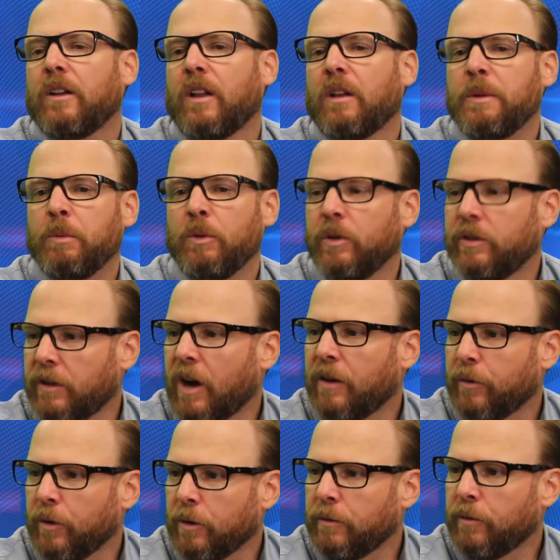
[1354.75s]
Now a lot of people use
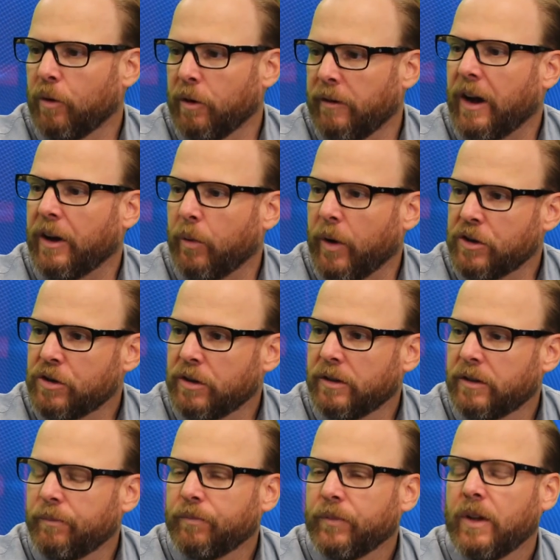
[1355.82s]
software for
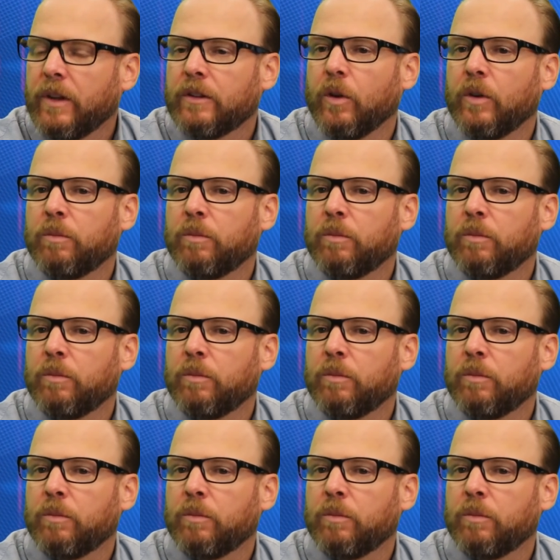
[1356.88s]
evaluations, uh-huh.